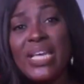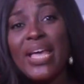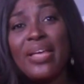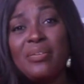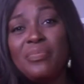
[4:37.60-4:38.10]

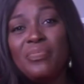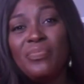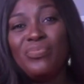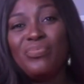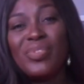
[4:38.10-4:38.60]
here?
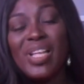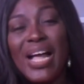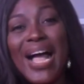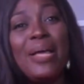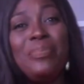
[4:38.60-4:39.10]

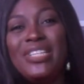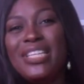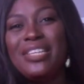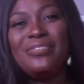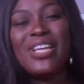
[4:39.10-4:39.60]
I
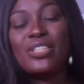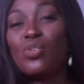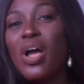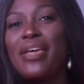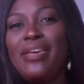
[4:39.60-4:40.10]
believe that
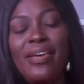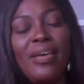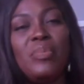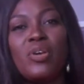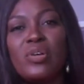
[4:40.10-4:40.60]
you are
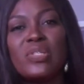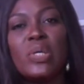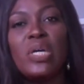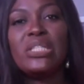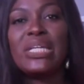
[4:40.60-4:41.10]
here because